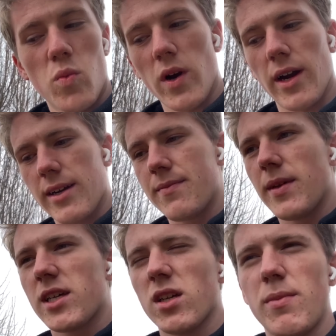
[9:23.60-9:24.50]
So it's
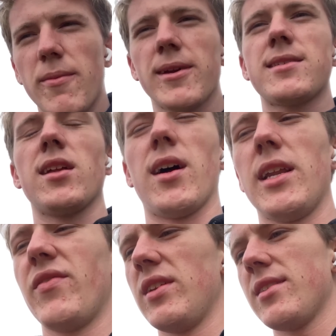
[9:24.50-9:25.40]
all done and assembled.
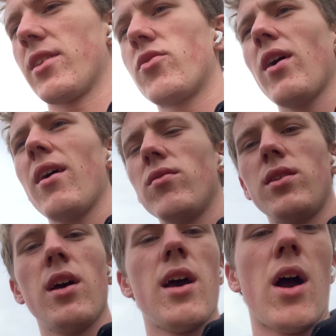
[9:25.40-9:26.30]

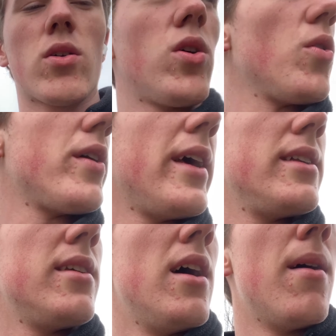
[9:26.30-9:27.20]
But there's a small
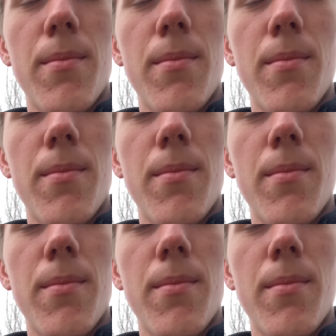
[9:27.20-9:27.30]
issue.